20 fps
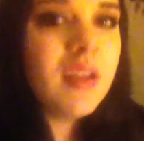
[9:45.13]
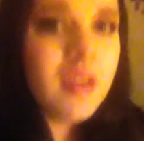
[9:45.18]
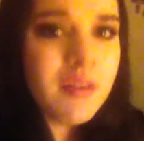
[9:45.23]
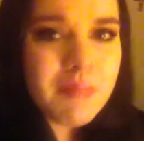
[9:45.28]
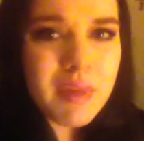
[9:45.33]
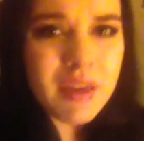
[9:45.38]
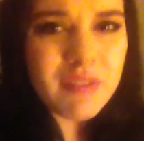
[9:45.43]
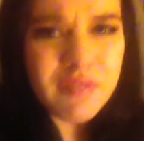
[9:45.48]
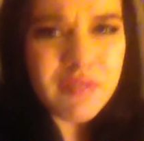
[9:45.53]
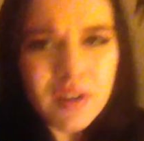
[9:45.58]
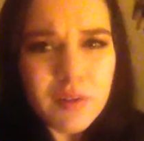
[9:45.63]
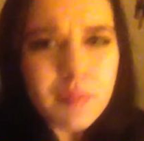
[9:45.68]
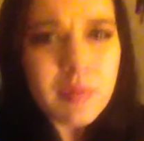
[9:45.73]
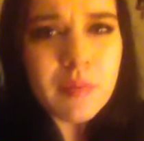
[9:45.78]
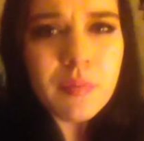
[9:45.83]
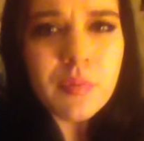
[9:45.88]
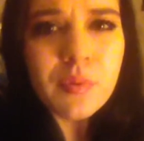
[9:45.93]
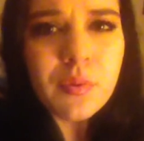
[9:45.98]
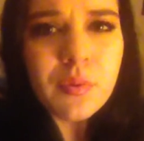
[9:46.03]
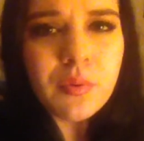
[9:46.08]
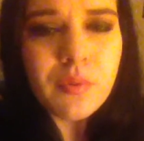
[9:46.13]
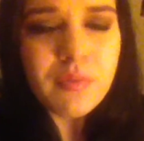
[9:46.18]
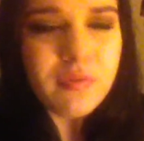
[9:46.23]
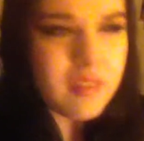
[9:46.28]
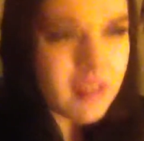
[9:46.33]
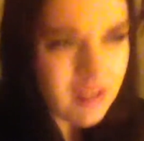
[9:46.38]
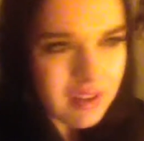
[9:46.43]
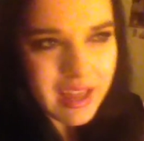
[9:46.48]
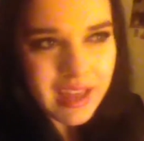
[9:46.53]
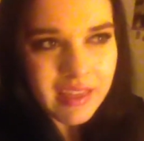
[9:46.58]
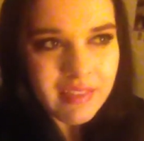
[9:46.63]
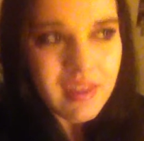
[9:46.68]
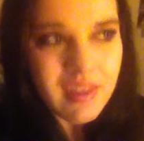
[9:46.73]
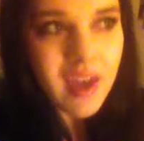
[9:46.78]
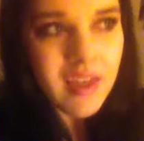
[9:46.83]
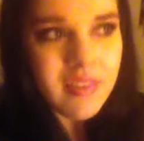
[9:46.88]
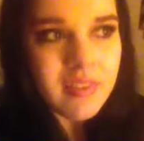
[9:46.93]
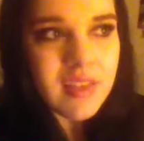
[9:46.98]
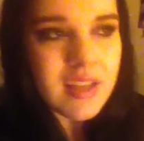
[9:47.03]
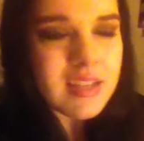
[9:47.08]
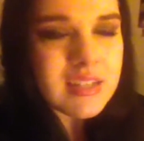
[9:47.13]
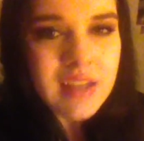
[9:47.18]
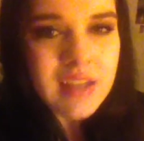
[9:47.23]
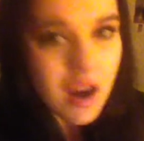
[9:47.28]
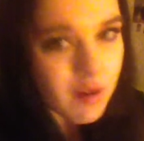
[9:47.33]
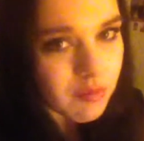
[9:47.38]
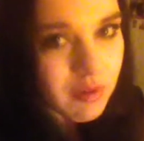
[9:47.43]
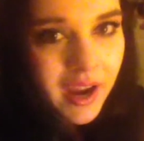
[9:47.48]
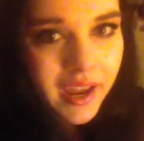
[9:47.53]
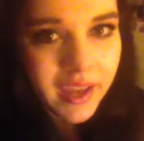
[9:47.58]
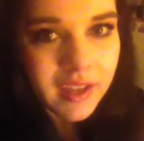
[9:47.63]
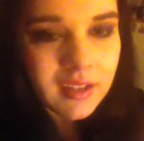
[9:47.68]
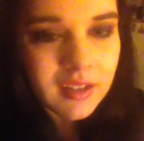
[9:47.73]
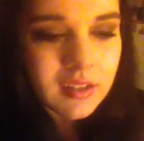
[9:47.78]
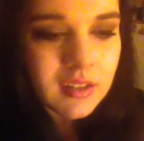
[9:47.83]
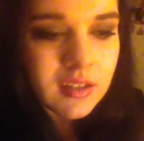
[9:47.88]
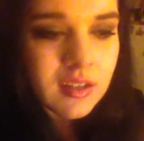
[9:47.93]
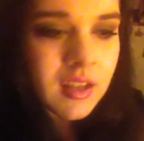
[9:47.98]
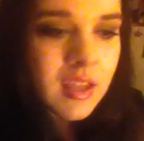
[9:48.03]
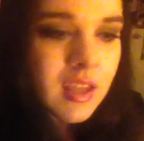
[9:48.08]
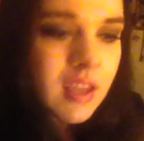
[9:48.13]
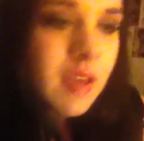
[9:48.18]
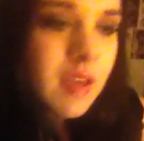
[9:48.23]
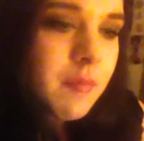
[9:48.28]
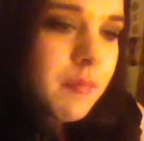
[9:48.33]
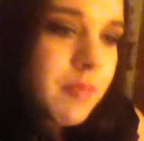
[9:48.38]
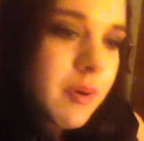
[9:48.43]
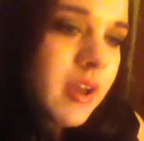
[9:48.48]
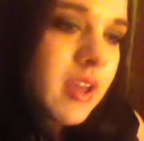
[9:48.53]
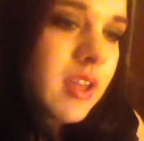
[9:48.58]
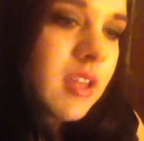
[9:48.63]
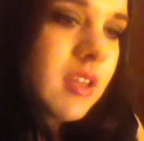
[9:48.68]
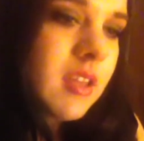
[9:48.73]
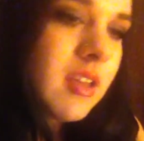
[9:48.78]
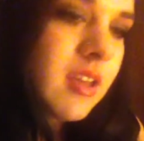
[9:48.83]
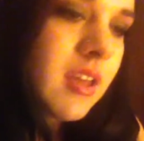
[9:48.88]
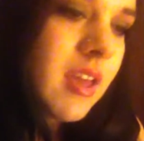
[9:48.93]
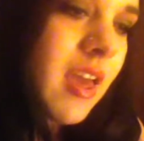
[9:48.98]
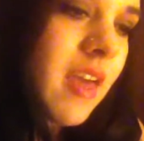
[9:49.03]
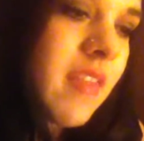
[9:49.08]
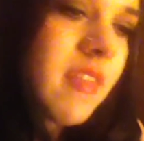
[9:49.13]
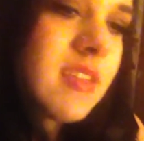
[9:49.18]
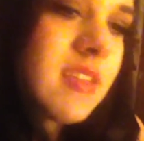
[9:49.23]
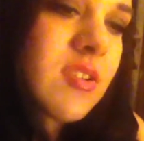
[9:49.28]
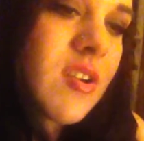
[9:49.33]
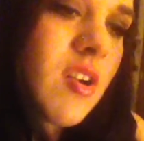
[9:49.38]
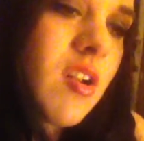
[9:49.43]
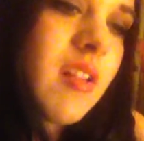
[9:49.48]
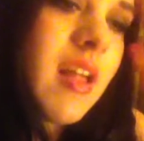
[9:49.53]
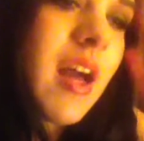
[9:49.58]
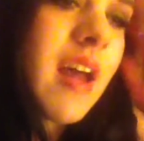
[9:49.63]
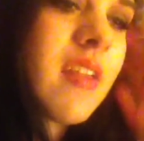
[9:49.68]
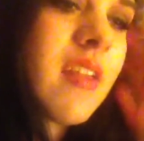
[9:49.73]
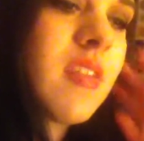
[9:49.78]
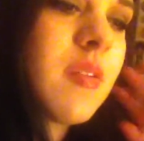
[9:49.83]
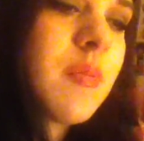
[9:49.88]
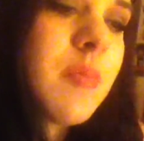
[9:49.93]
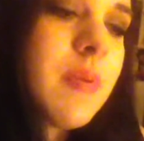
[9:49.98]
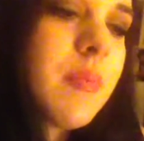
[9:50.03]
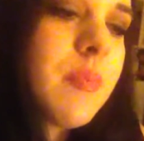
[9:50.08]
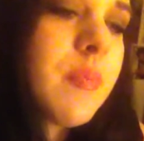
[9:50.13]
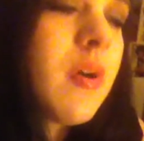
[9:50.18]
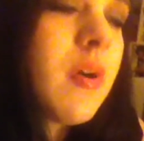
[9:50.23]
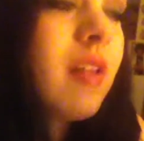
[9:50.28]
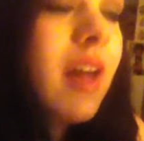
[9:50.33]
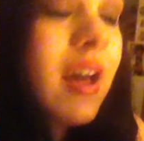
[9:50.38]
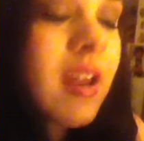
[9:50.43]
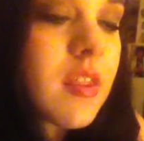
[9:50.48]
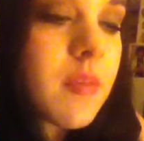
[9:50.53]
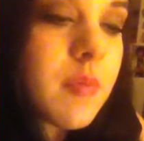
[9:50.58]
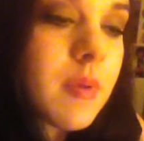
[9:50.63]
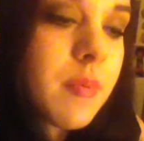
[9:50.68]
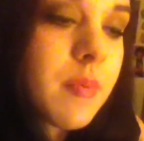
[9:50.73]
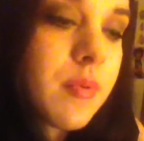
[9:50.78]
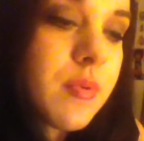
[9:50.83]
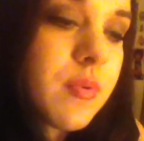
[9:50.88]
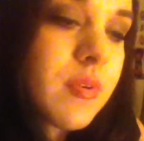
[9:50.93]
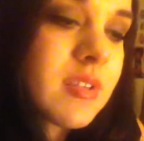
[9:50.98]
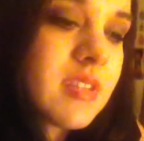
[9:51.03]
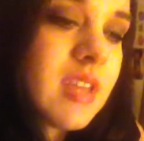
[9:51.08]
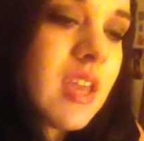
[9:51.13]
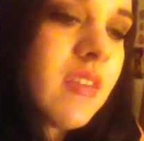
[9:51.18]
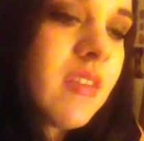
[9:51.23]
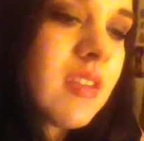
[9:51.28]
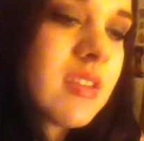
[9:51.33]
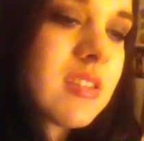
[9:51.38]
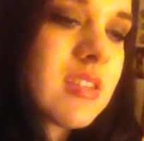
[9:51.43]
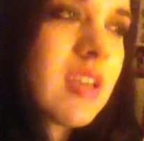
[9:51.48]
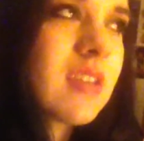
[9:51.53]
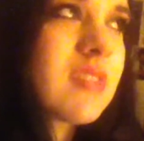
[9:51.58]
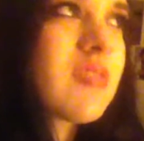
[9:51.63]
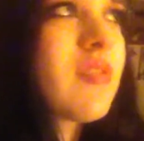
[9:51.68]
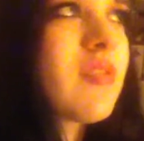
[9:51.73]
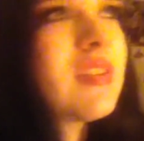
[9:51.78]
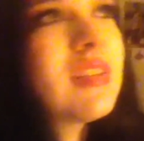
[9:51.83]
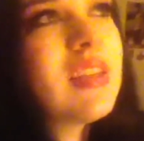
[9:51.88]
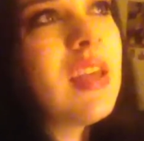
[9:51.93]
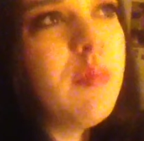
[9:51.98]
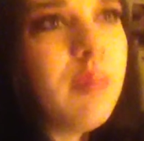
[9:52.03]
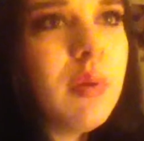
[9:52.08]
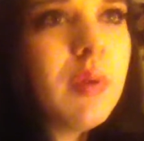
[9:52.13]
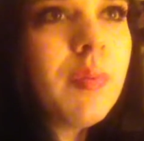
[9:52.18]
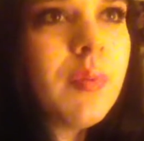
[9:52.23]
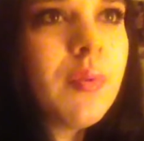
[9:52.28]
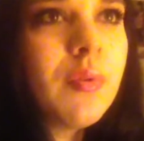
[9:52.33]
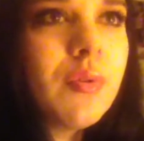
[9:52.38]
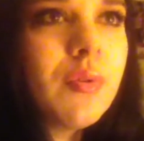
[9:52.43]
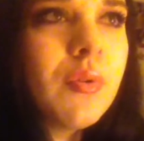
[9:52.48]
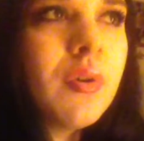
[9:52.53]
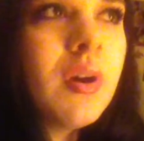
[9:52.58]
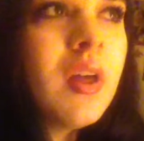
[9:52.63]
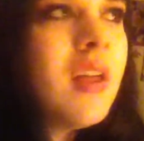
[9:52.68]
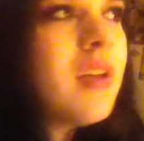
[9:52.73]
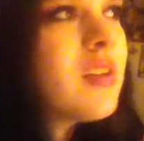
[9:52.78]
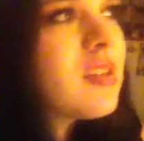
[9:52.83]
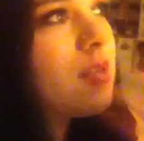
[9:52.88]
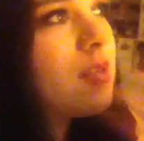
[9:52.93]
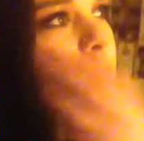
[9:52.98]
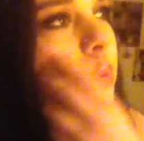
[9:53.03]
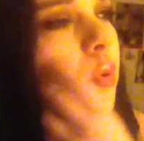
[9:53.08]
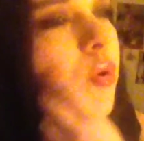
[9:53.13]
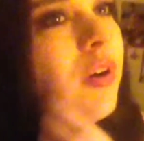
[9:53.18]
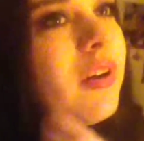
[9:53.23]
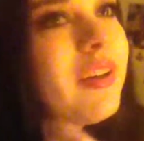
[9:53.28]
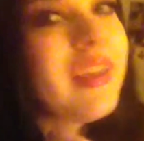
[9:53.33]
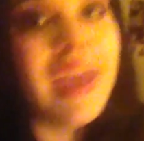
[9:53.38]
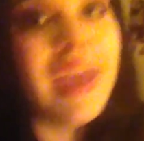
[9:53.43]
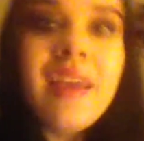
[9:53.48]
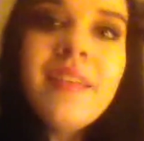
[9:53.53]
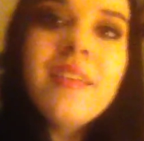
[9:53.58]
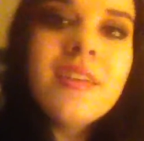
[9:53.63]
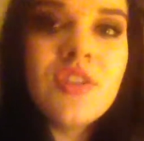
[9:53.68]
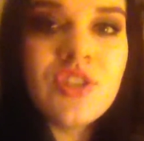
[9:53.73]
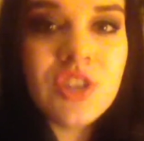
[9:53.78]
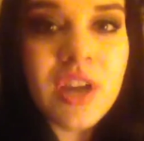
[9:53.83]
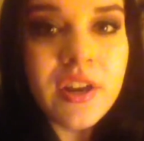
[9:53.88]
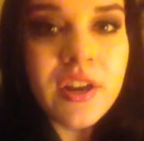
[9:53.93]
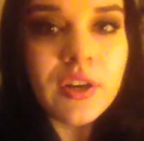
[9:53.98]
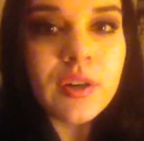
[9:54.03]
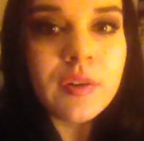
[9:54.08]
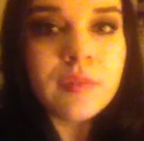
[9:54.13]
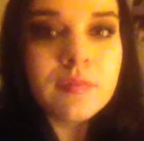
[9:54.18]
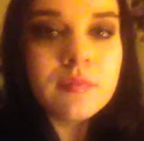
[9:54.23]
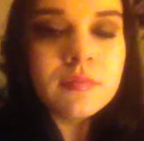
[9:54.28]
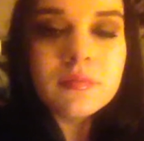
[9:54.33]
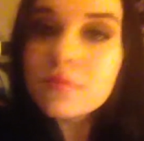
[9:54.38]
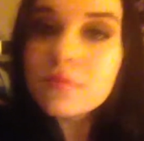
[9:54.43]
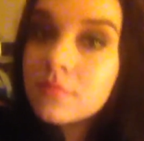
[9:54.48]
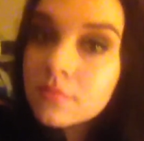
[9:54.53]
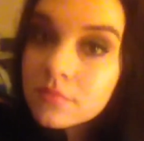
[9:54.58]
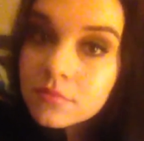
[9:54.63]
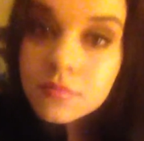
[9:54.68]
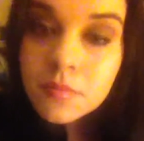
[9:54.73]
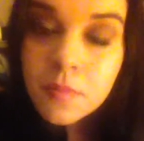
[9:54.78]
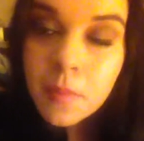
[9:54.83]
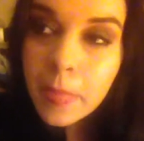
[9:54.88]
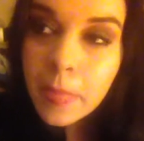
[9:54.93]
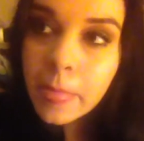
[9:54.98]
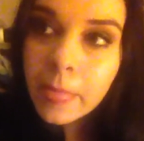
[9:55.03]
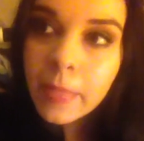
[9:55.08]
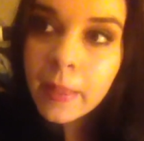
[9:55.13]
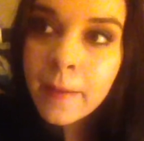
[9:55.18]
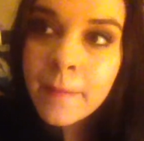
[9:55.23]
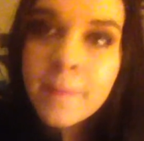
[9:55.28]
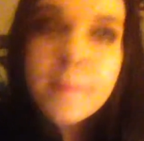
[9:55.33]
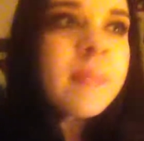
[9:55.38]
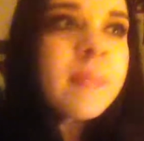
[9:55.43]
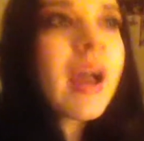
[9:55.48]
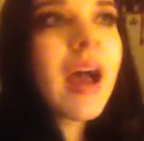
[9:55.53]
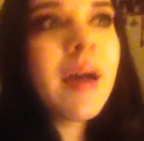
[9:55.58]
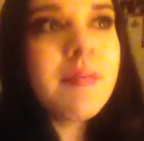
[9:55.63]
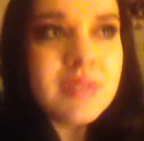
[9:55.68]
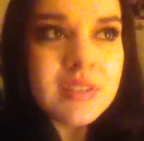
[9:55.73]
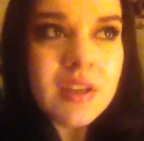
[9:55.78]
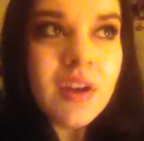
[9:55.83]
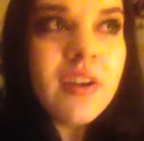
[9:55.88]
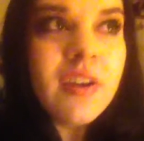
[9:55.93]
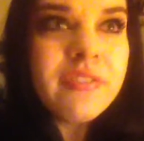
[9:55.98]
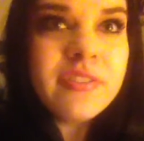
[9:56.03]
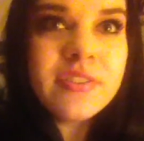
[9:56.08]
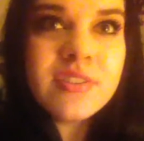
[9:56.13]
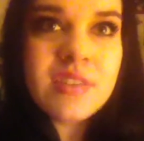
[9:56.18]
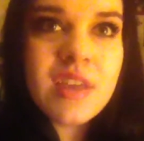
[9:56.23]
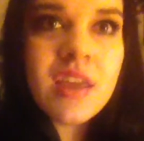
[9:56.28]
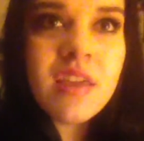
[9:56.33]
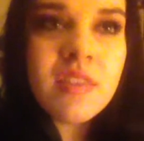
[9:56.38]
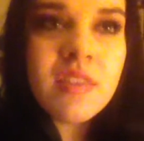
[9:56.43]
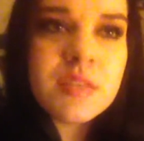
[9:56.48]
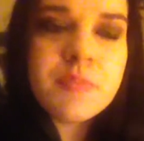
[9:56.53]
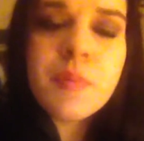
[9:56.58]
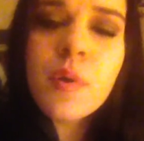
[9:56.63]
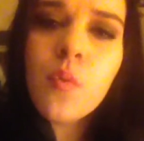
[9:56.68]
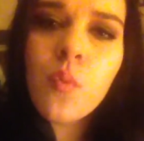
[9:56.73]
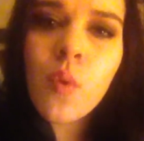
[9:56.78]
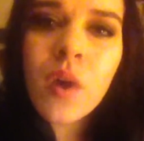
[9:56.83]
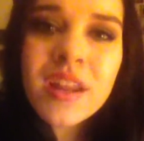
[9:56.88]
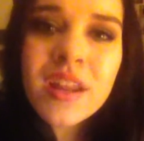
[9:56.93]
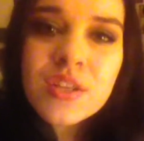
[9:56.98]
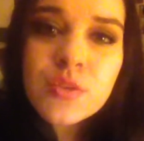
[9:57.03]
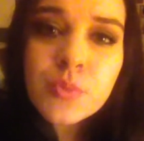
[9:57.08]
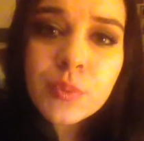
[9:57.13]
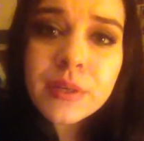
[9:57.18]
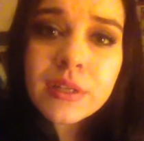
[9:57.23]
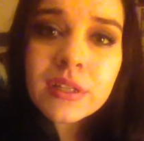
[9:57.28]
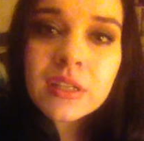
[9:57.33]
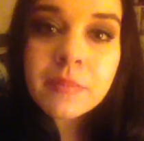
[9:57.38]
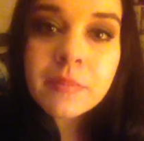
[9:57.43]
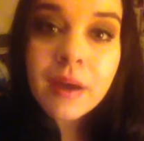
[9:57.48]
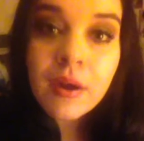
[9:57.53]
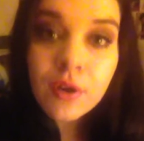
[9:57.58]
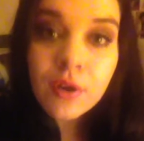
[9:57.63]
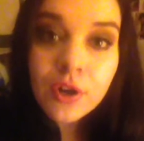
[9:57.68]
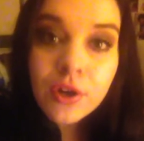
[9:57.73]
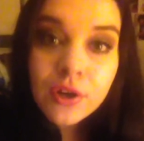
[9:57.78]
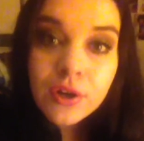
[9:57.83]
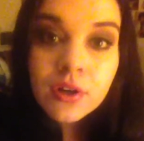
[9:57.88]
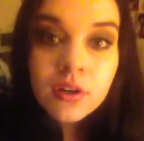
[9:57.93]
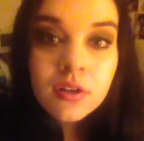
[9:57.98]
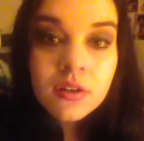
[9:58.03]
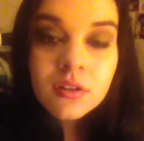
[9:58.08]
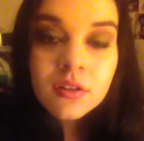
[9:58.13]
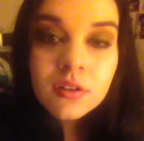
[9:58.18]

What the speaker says: make fun of people who feel like that. That's not right. And these are a lot of the people who are saying these things are the same people who support Caitlyn Jenner. I'm sorry for saying this, but what is real about her?